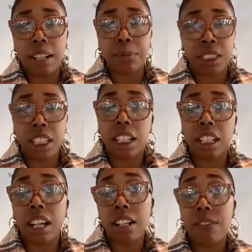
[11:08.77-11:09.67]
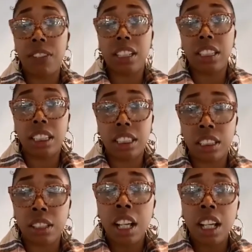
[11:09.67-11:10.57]
I'm seeing a lot of vintage
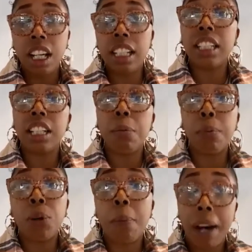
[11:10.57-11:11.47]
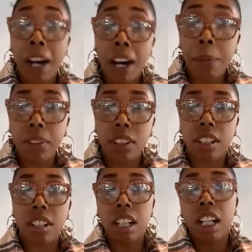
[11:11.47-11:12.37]
is getting more
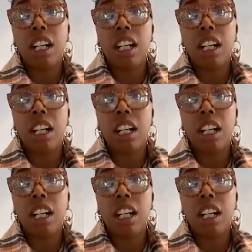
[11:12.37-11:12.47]
popular,